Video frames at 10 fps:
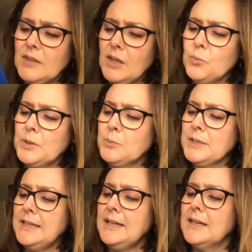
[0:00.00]
When
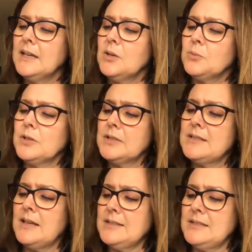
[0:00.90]
we were
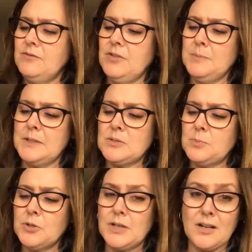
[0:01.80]
exhausted from
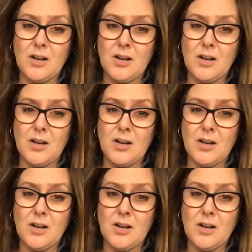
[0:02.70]
exploring